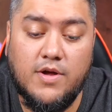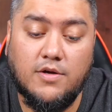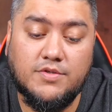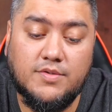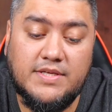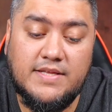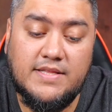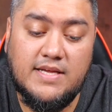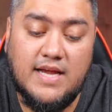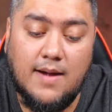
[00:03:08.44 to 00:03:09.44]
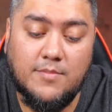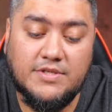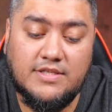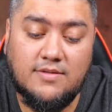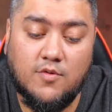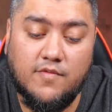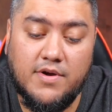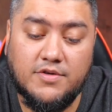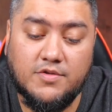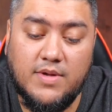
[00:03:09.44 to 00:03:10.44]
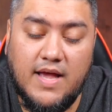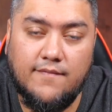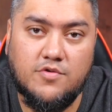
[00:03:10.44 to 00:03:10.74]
also see the camera system over here. So we have a